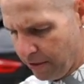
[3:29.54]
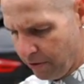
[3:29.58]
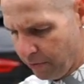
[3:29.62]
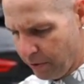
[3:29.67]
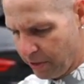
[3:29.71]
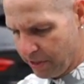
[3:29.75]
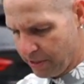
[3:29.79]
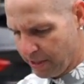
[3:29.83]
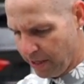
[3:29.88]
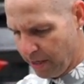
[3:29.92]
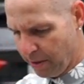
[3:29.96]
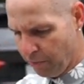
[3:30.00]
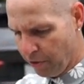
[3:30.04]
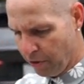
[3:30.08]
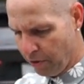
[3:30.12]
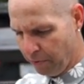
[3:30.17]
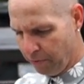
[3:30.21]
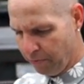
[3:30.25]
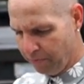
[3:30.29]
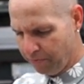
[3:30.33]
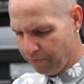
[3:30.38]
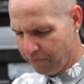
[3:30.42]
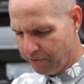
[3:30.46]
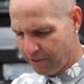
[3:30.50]
want to say about
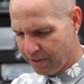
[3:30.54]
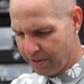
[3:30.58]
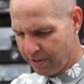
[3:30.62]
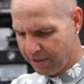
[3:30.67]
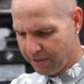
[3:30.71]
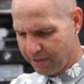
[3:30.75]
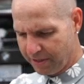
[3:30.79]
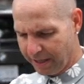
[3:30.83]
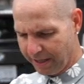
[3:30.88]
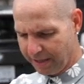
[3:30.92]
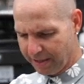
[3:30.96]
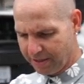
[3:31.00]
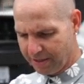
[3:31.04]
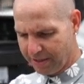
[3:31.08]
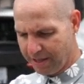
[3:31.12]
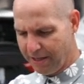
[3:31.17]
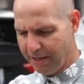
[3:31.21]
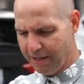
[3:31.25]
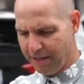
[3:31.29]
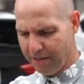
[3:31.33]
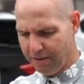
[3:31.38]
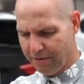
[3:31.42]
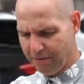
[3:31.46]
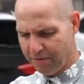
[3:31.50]

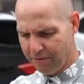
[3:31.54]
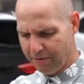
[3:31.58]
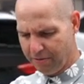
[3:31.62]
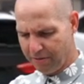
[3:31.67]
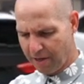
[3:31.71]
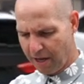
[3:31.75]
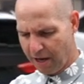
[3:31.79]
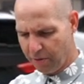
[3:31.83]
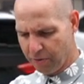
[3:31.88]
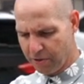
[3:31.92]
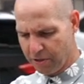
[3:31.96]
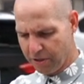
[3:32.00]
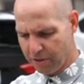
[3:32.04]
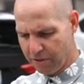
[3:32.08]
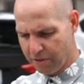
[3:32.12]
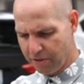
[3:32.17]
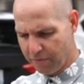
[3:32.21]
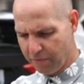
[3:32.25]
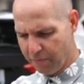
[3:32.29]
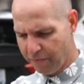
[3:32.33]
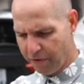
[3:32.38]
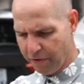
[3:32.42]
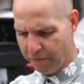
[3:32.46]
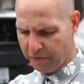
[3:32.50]
60 houses,
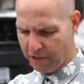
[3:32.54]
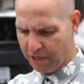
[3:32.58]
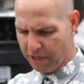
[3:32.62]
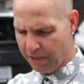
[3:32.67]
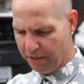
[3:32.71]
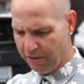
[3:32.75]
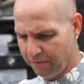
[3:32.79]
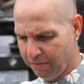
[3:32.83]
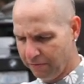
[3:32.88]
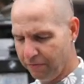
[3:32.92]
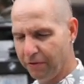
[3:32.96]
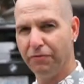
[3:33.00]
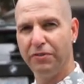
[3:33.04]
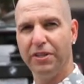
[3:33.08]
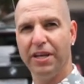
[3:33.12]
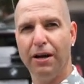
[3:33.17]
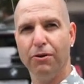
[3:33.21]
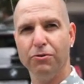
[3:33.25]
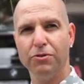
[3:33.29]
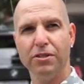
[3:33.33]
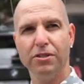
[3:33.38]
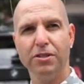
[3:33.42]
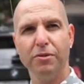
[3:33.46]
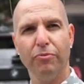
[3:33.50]
50, 50
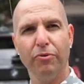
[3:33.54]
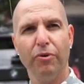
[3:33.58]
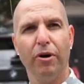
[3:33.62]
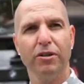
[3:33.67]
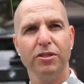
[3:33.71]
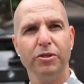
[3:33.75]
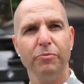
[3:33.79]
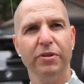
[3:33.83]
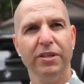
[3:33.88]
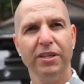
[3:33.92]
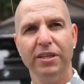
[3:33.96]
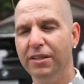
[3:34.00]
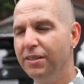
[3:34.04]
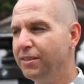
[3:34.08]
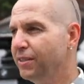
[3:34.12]
houses approximately. Wow.